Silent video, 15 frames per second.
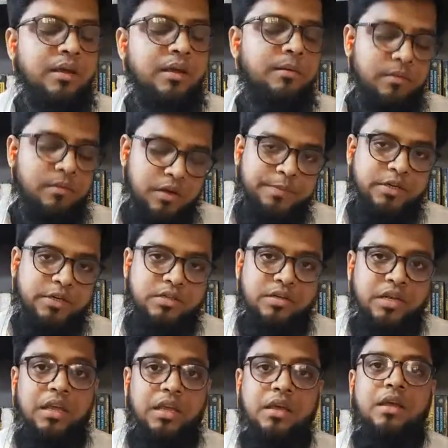
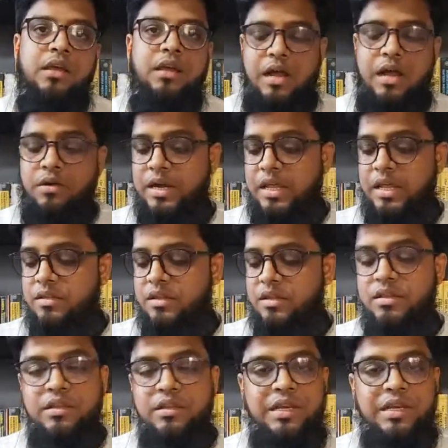repertory. Nowadays
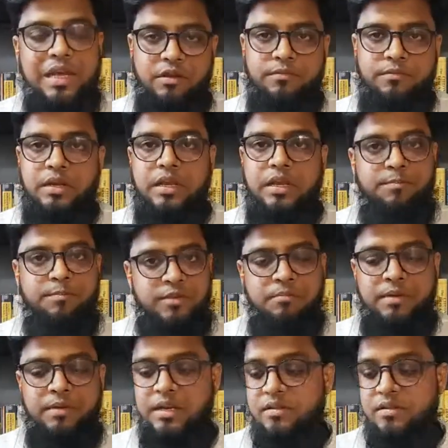easily available Gibson
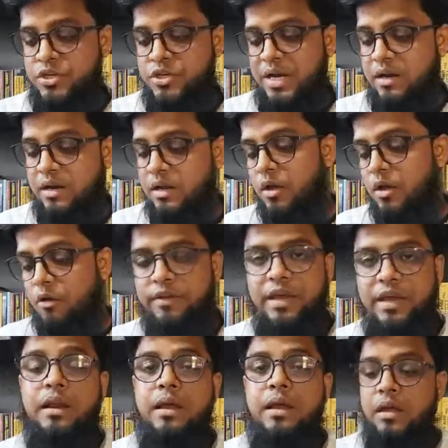Miller's chart,
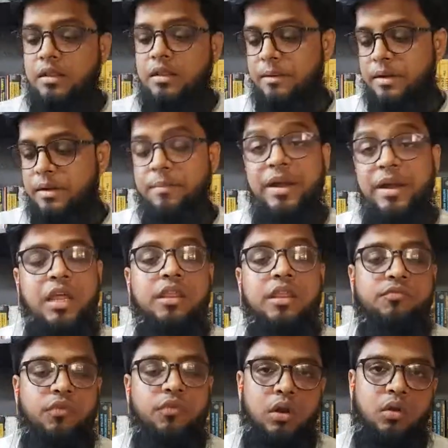where the
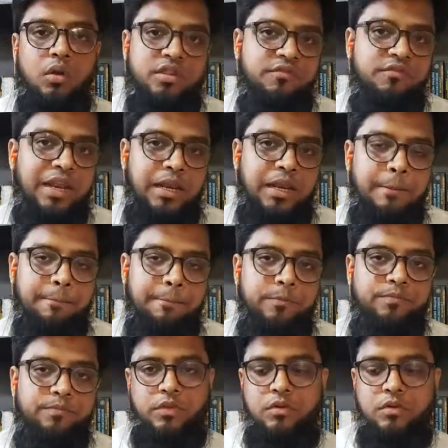remedies follows well.
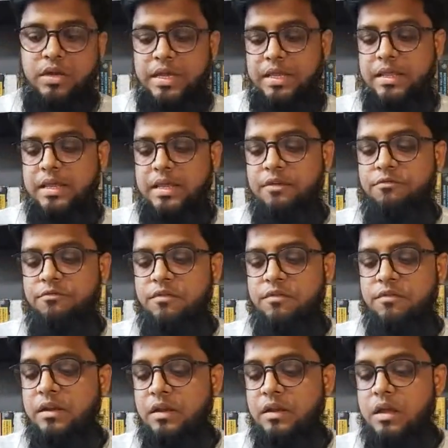Okay, they have
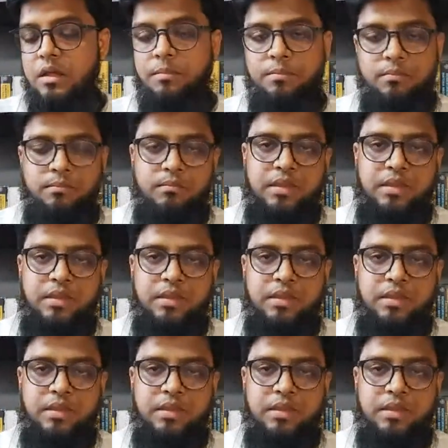given the